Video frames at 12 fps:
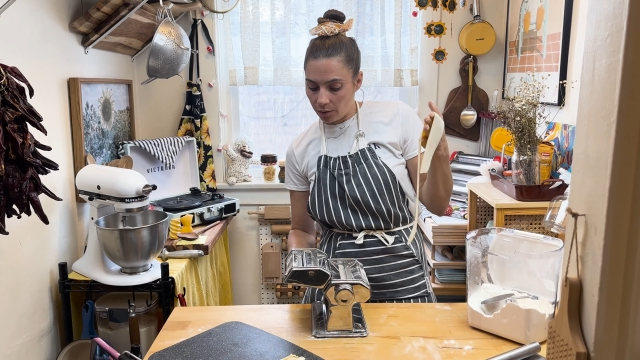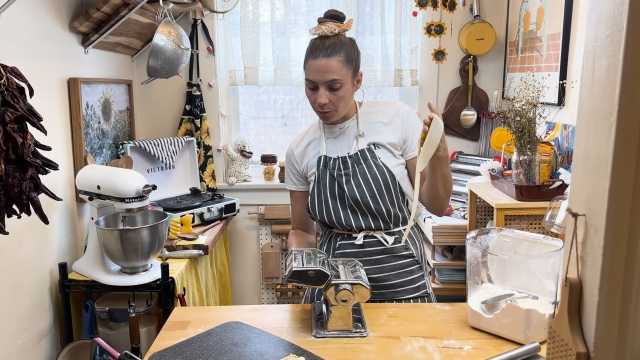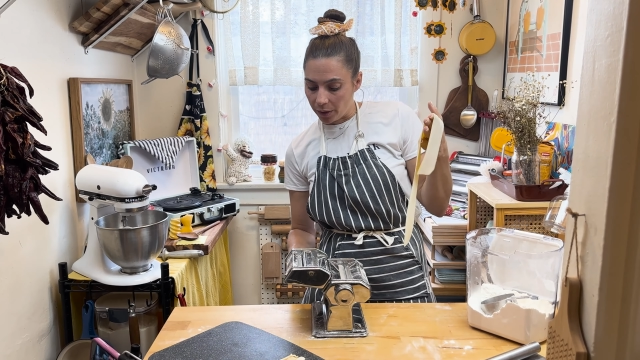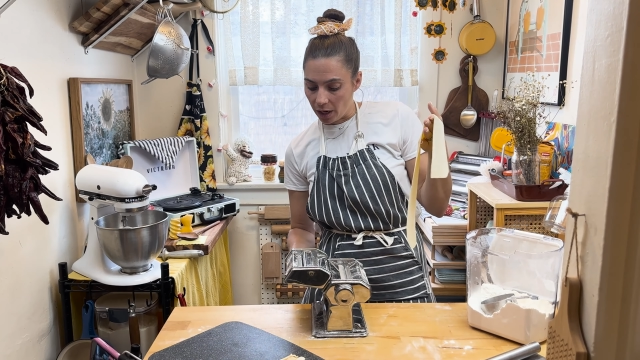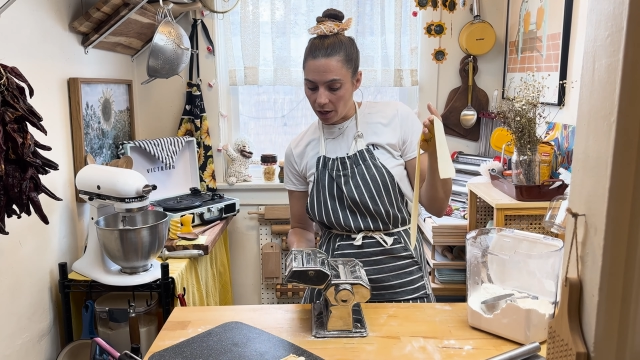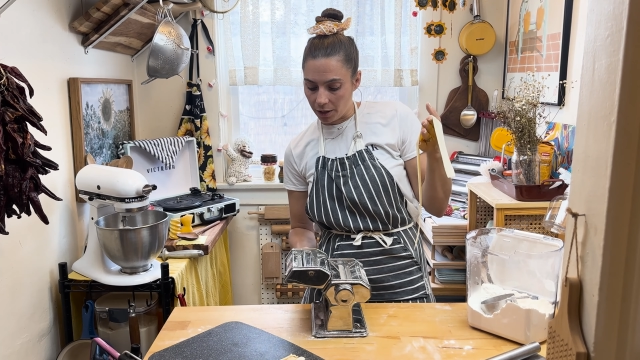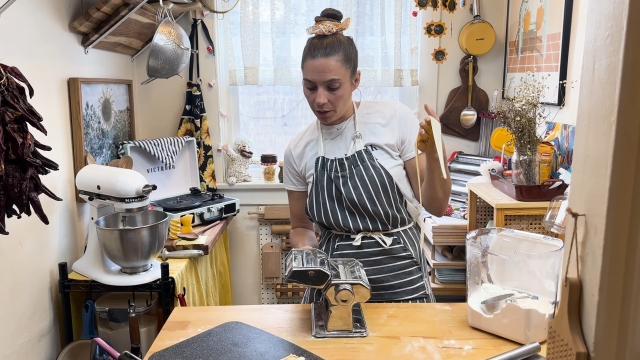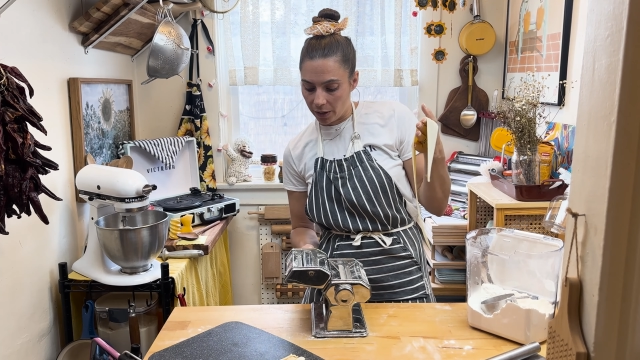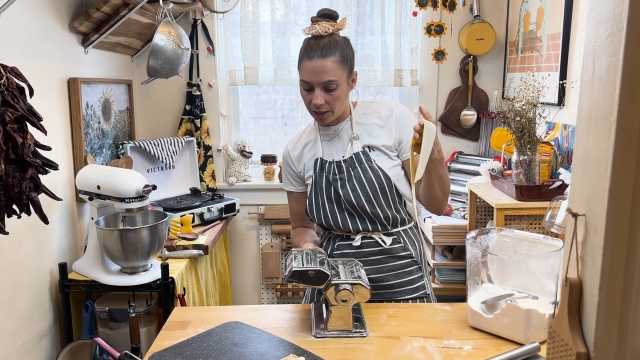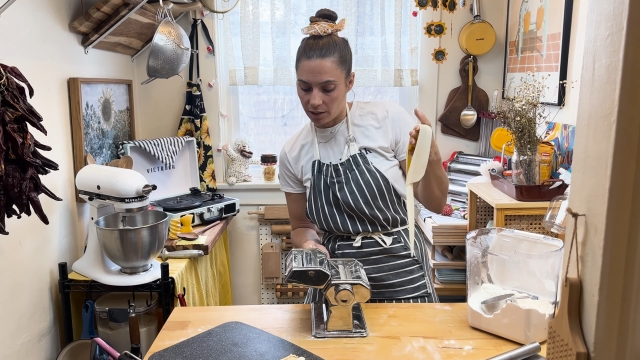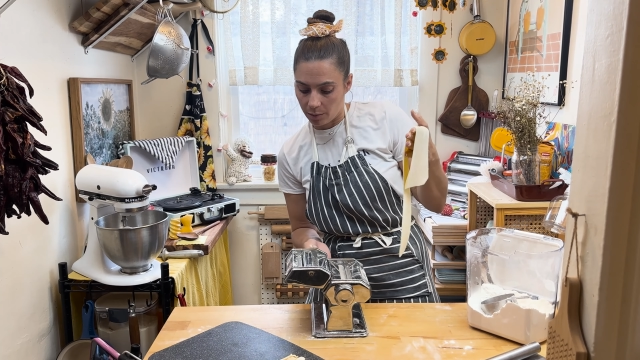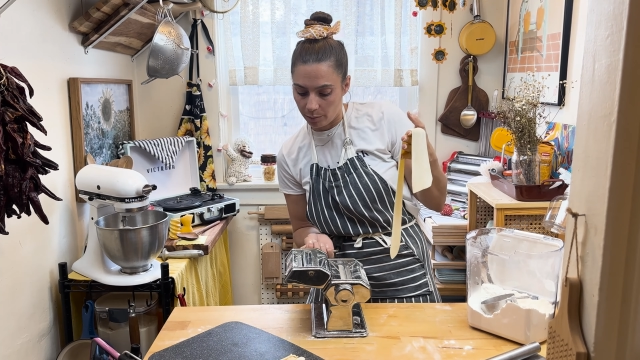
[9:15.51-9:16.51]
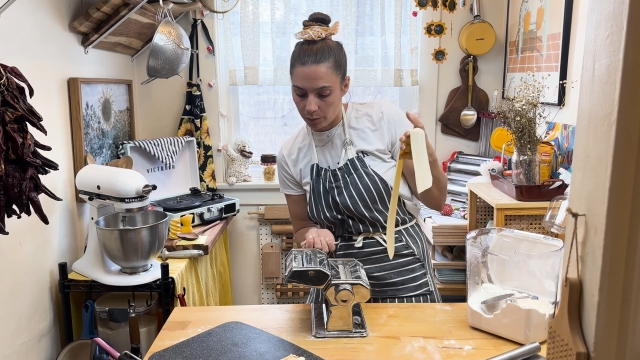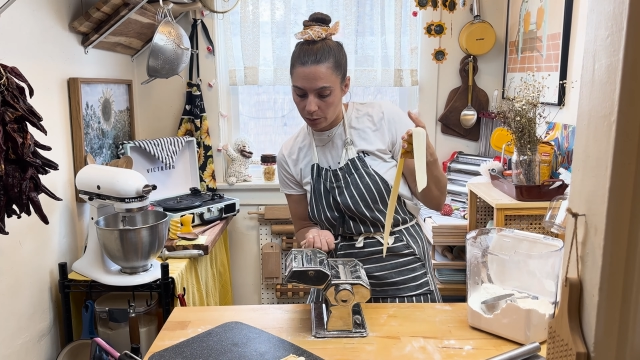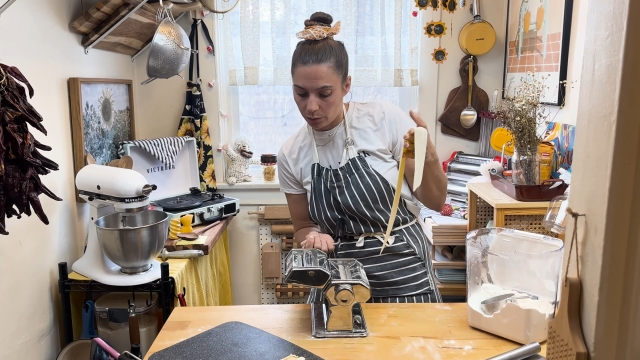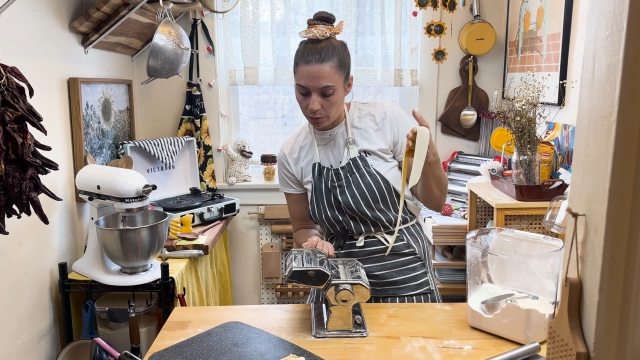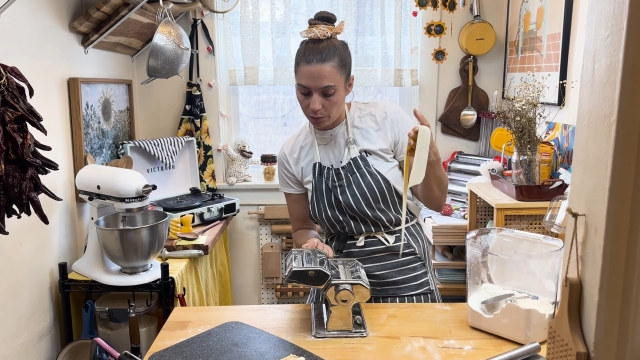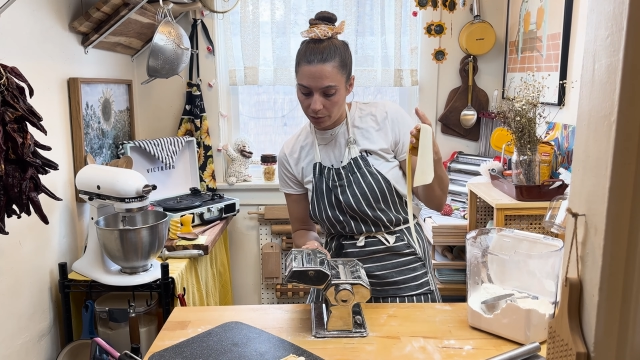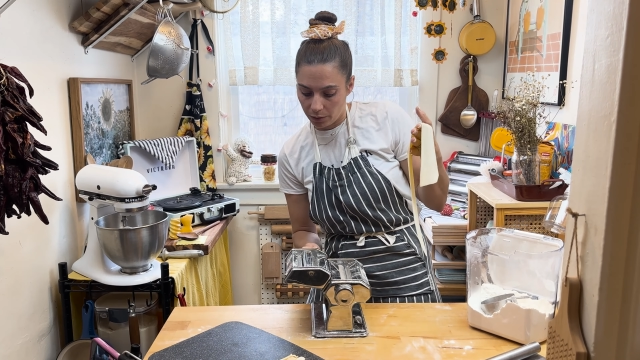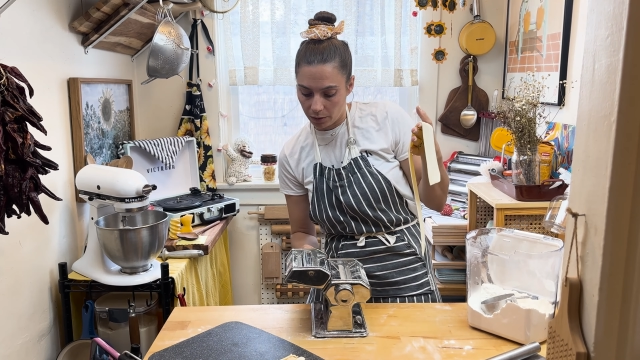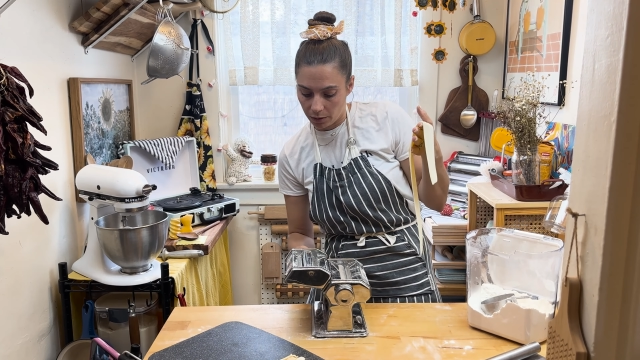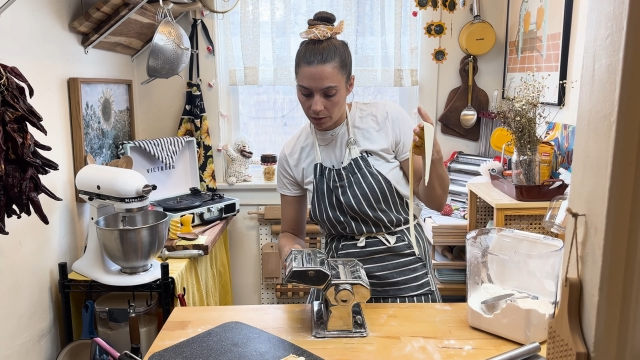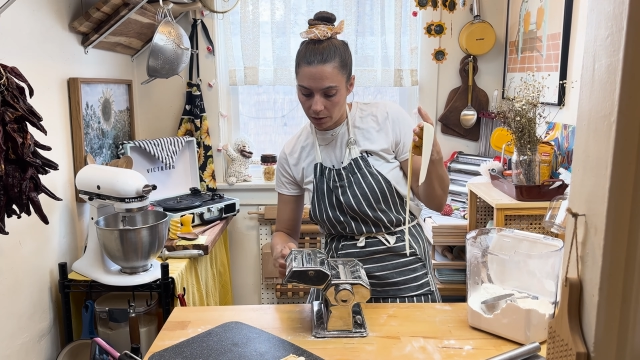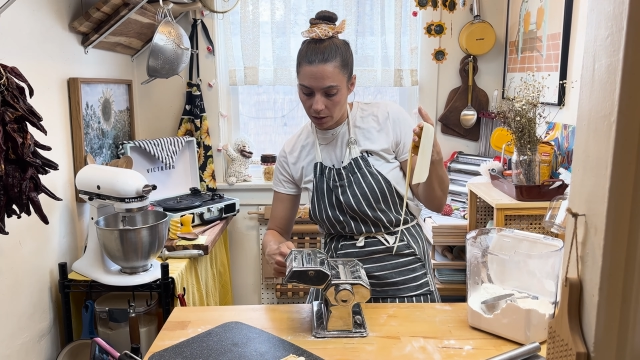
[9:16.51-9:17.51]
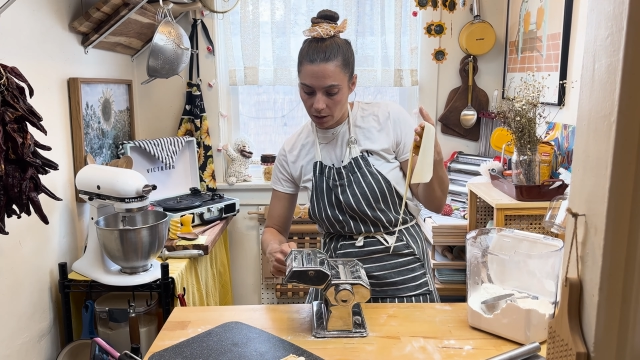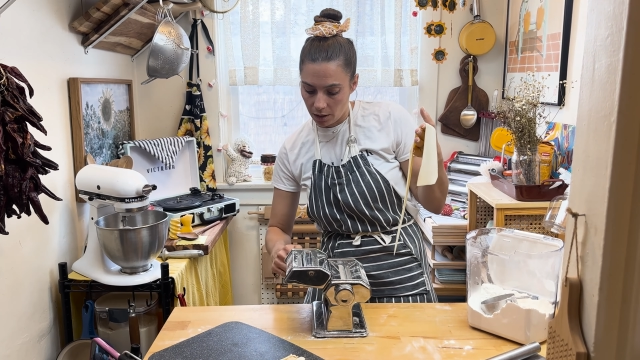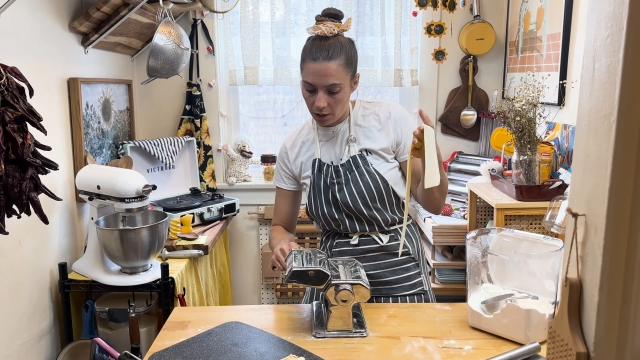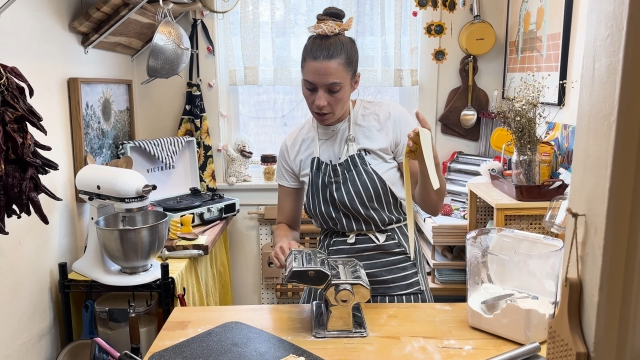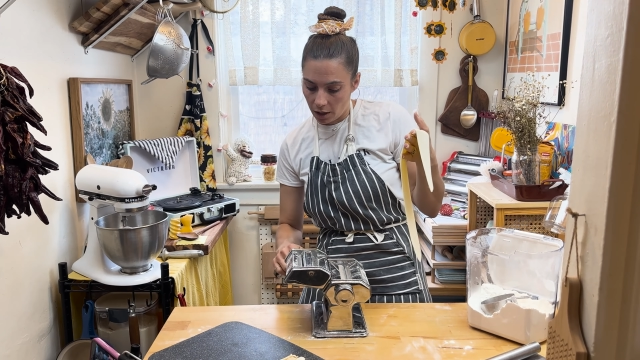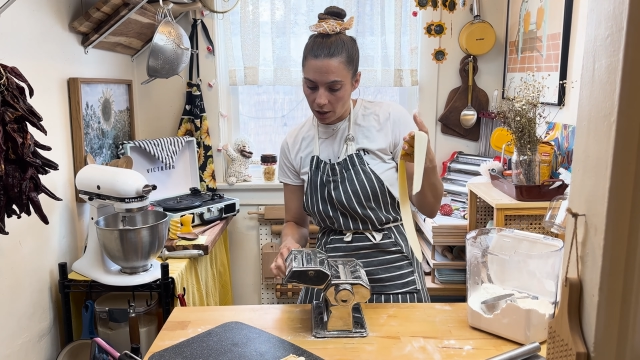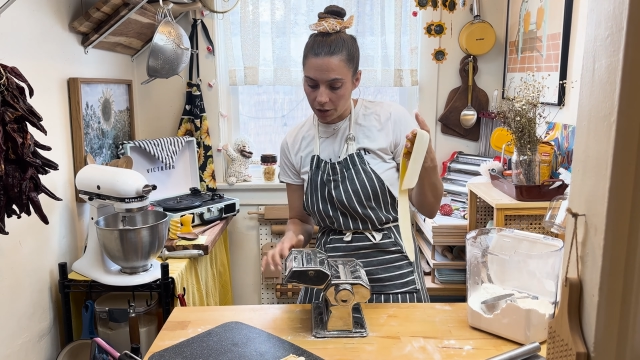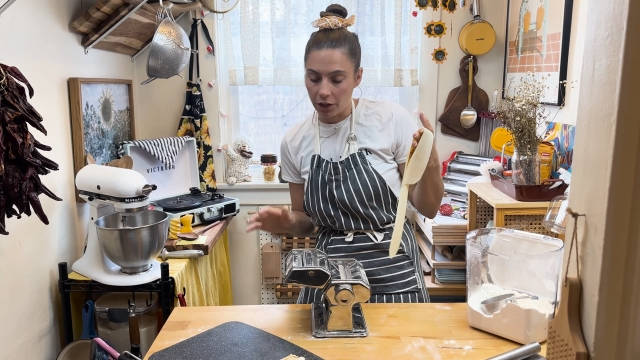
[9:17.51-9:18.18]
We are going to move our